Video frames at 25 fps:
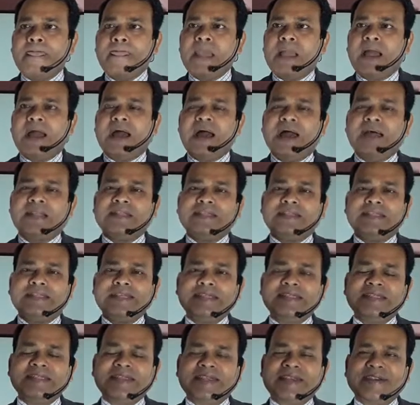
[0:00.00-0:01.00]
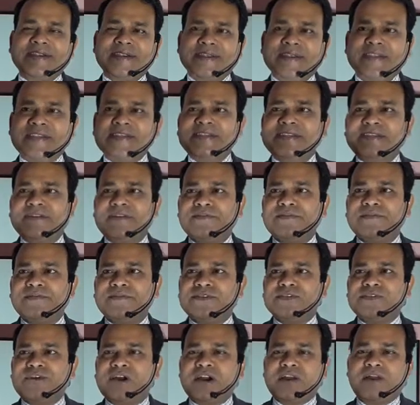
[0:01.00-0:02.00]
And this reason of, if
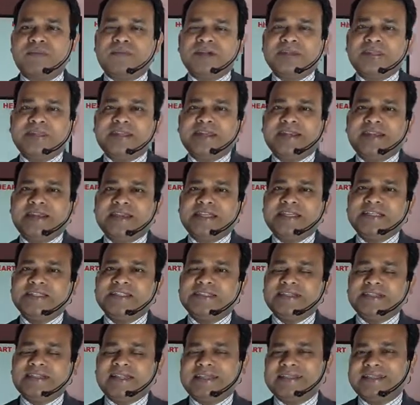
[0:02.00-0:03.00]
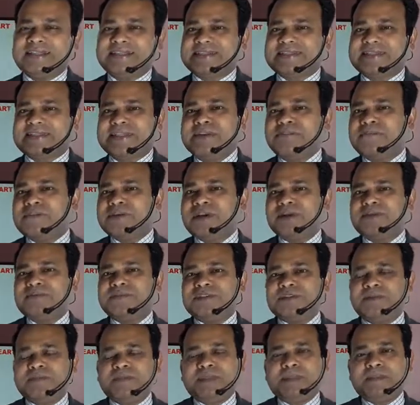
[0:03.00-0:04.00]
we talk about the reason and the
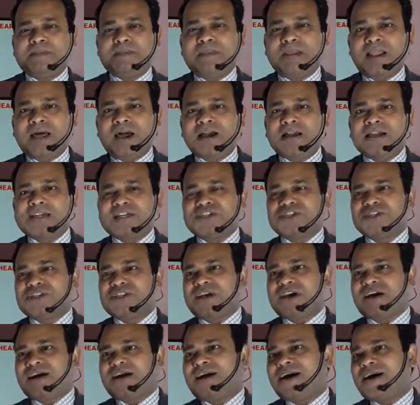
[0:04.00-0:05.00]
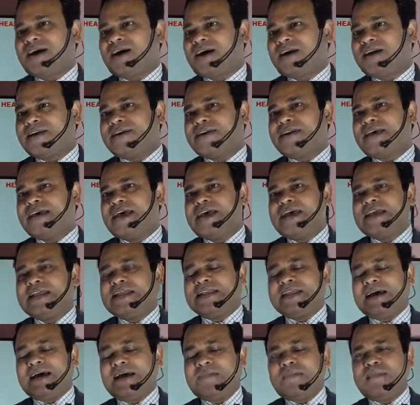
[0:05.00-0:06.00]
symptoms of the blockage in heart,
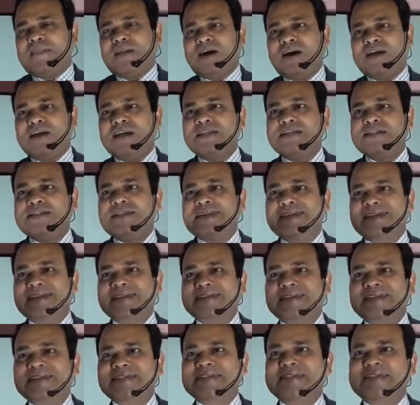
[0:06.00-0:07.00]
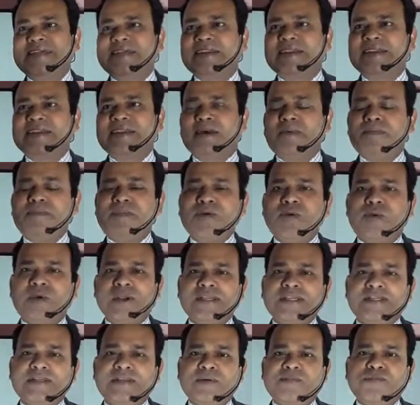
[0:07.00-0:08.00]
the blockage reasons are, number one
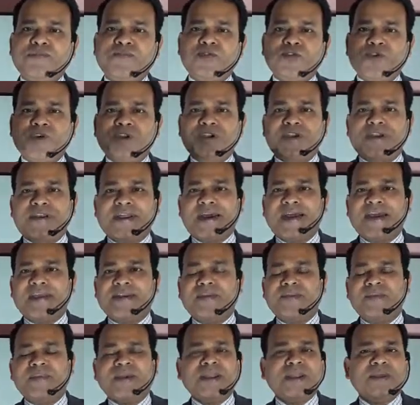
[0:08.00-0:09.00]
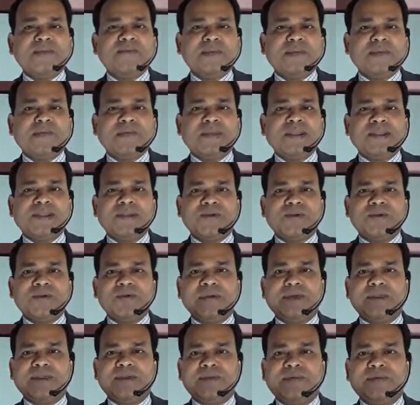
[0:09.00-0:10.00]
is the poor diet. Many people
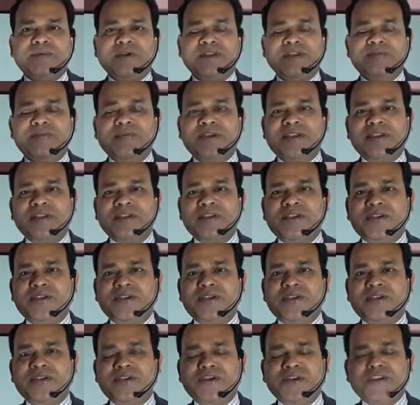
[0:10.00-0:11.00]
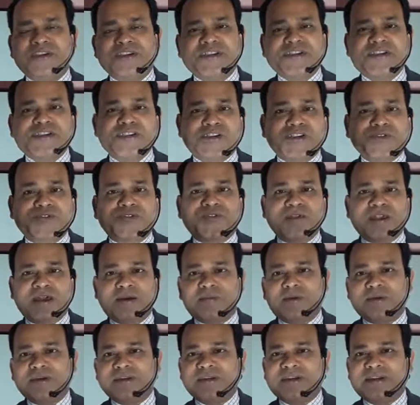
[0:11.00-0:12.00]
are very very not careful
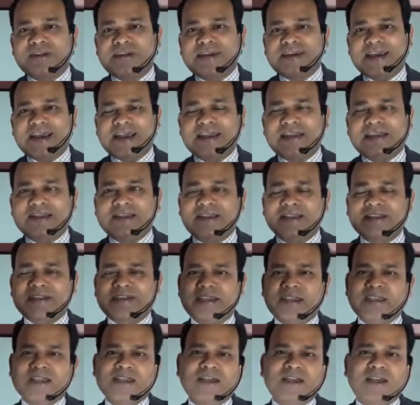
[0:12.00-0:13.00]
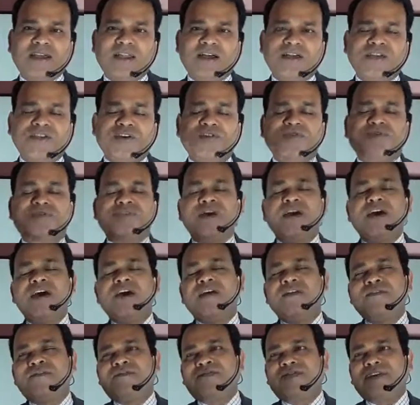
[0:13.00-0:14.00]
about their diet, like taking a lot of
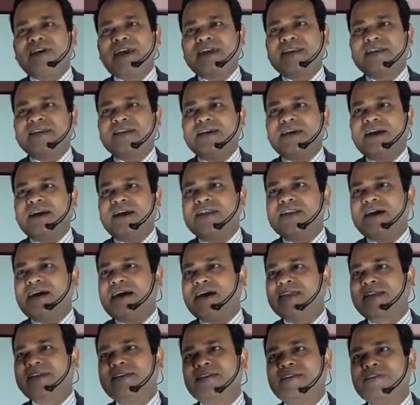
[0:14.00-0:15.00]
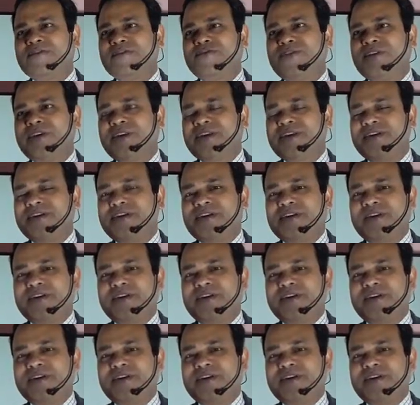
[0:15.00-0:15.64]
fat and other different